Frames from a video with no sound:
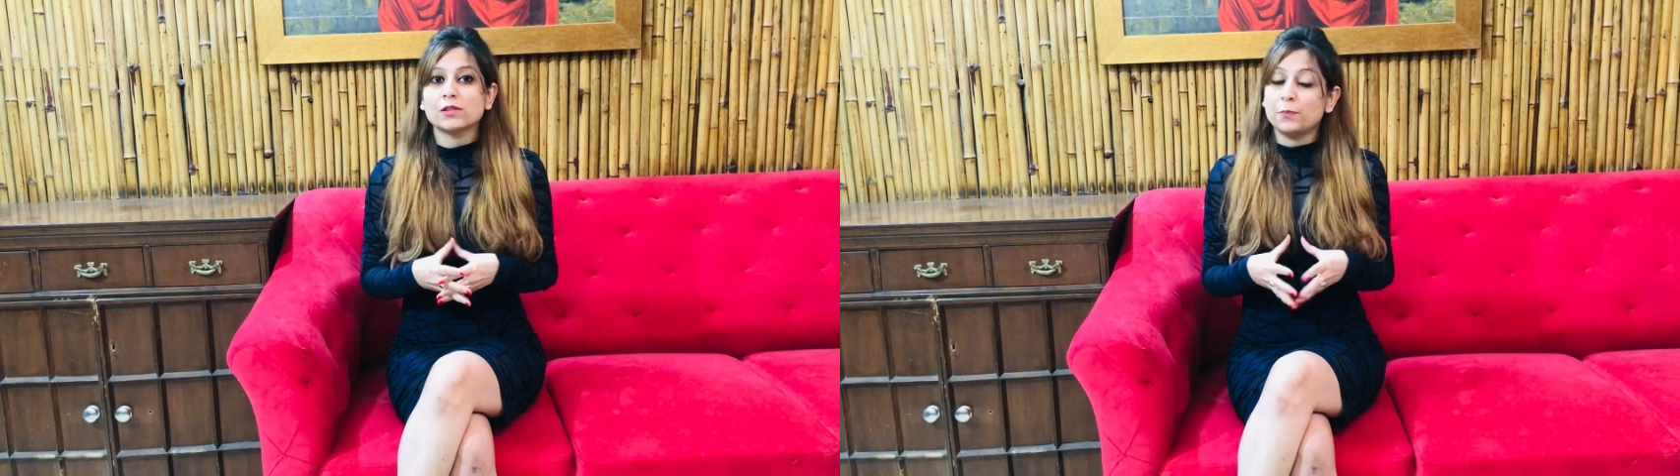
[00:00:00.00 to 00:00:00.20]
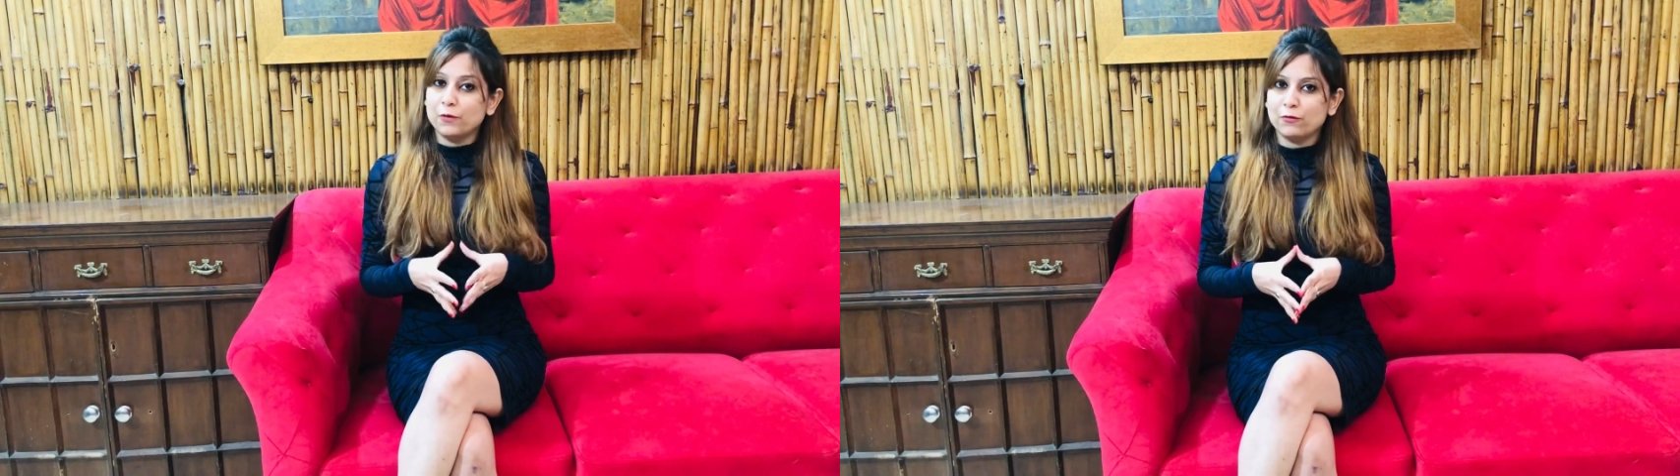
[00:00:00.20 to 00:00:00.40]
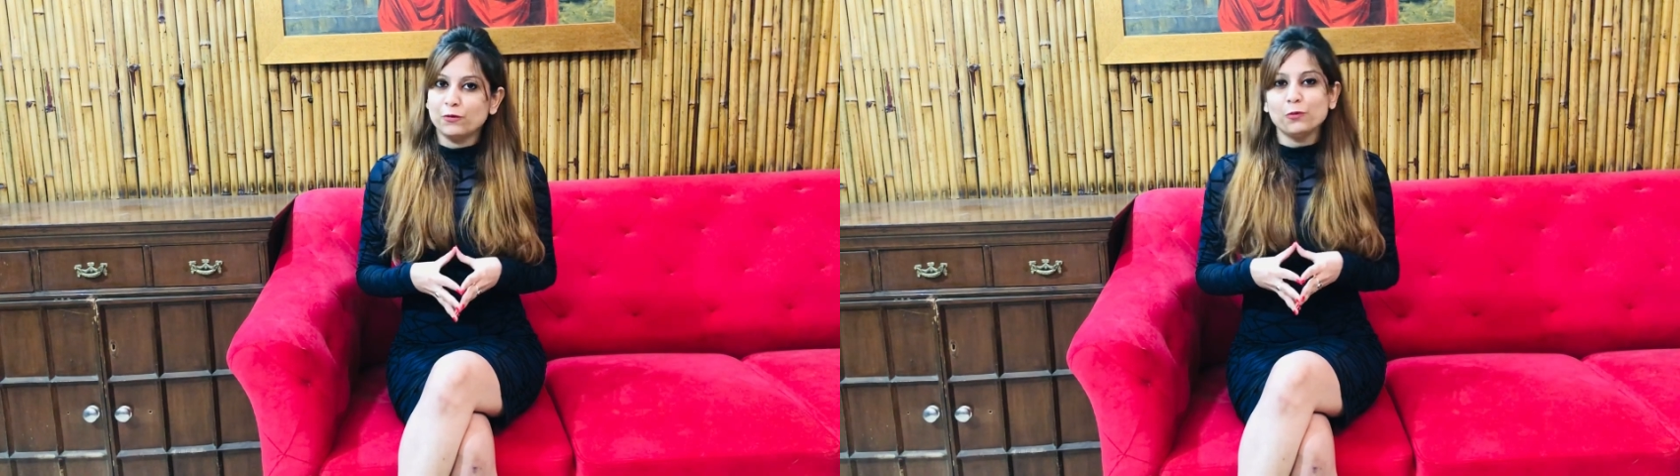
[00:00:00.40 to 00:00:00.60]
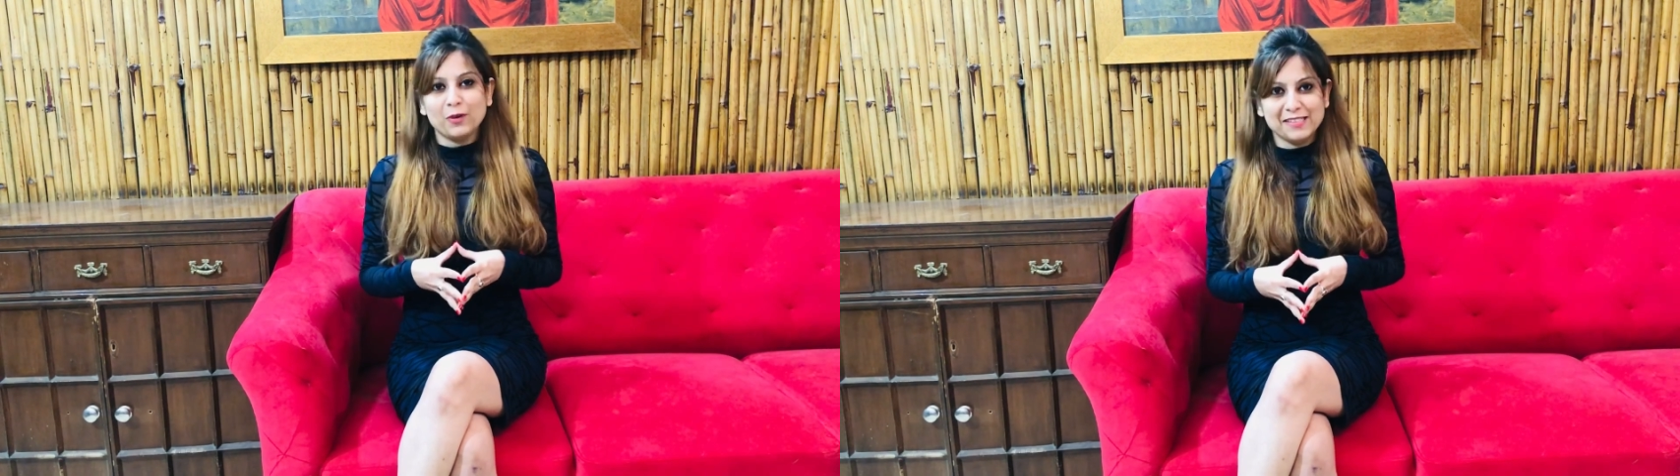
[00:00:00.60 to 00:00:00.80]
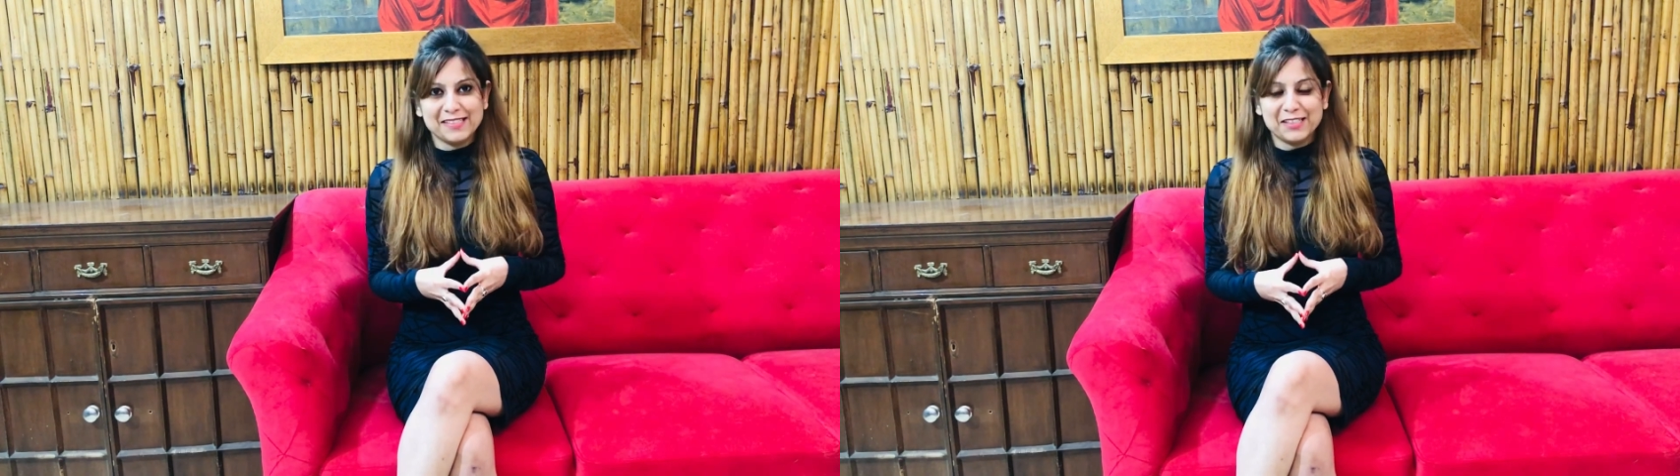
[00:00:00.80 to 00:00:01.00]
a perfume
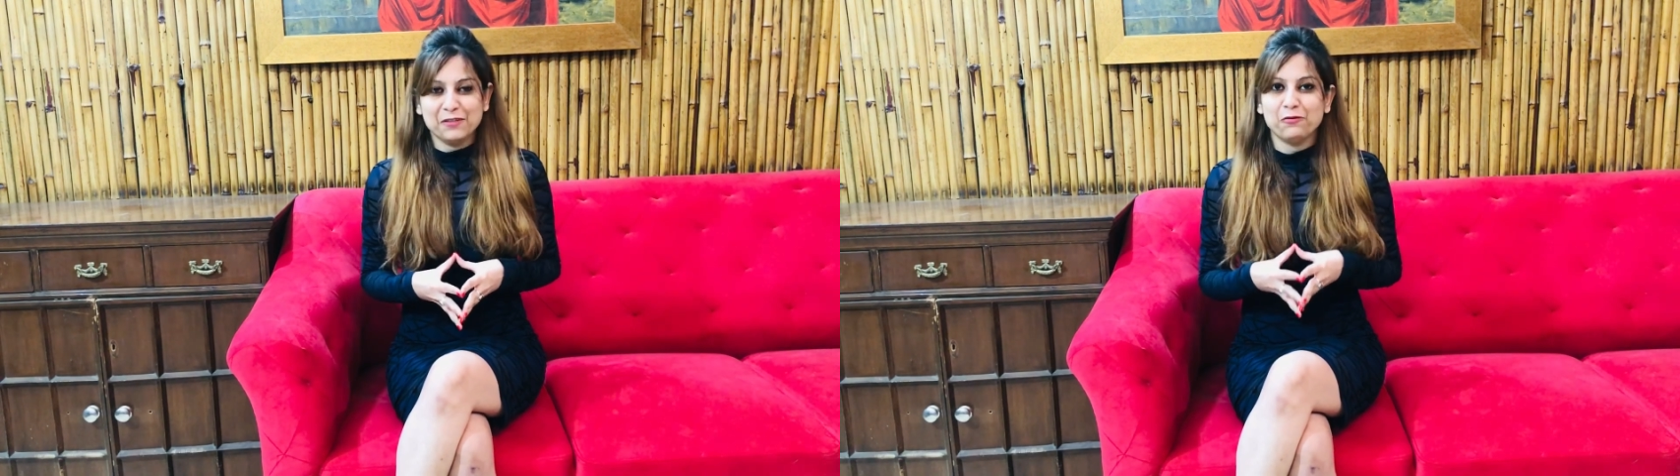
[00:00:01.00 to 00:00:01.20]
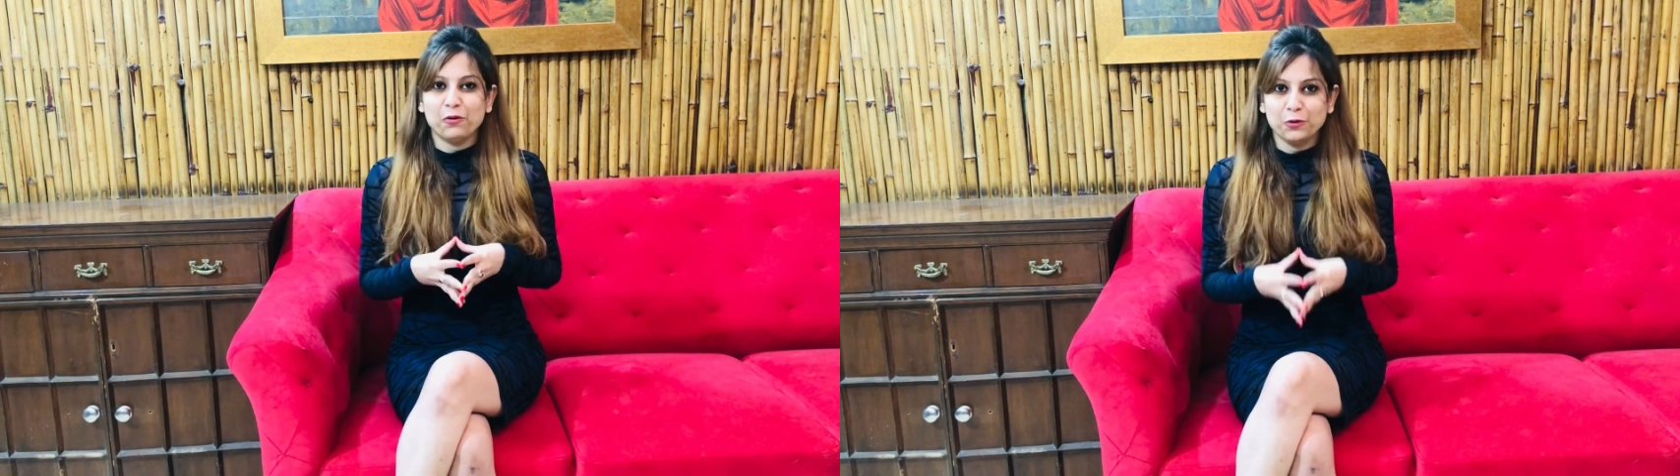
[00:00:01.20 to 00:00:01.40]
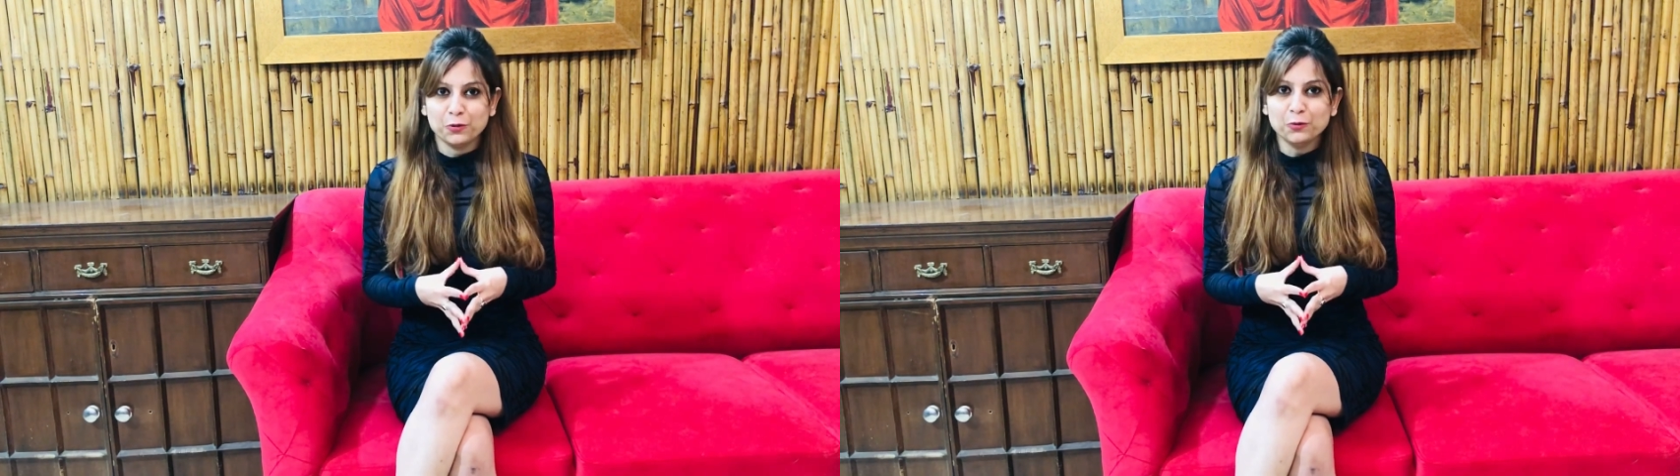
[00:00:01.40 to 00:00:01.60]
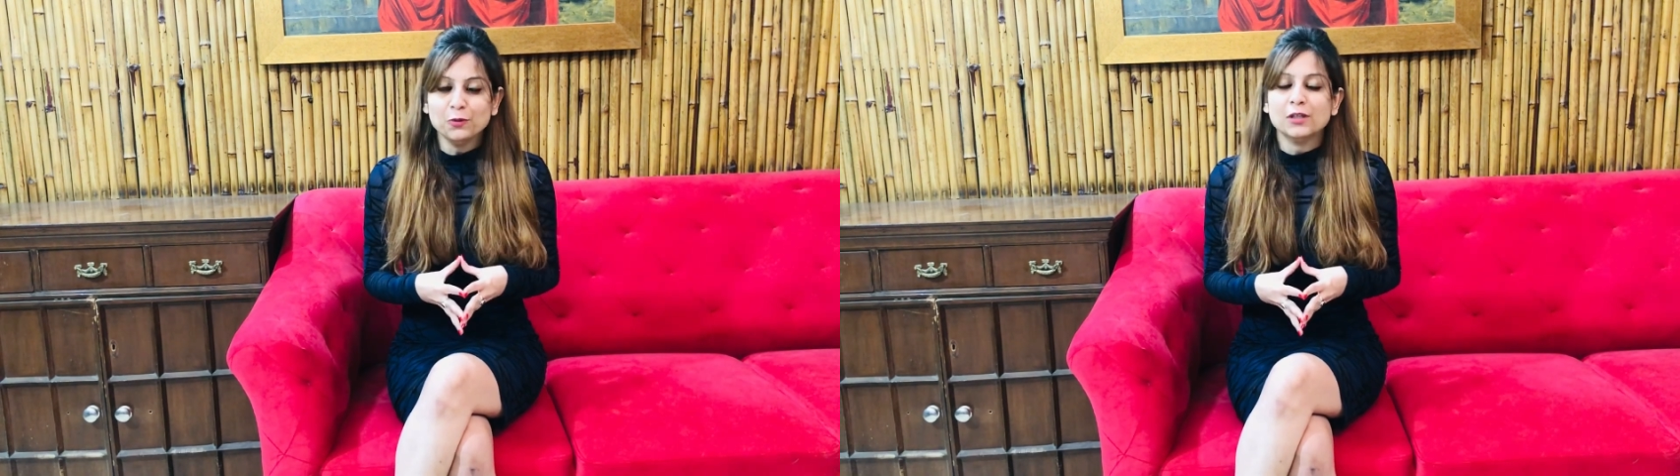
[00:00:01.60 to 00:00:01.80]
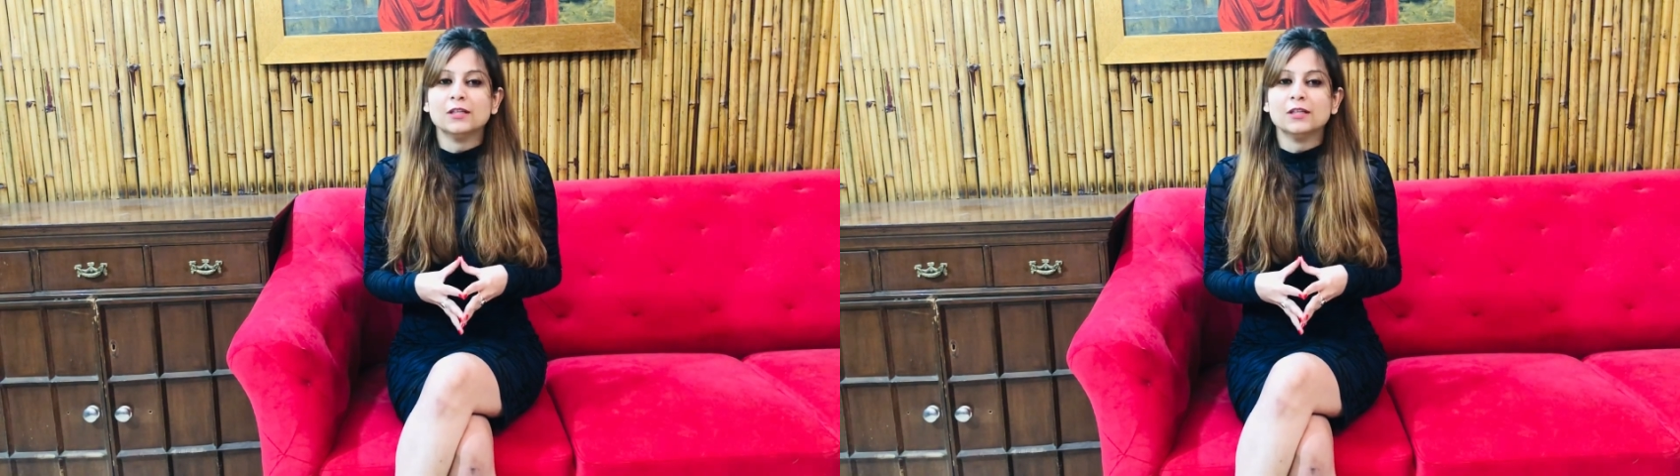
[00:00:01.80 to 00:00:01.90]
once again for you.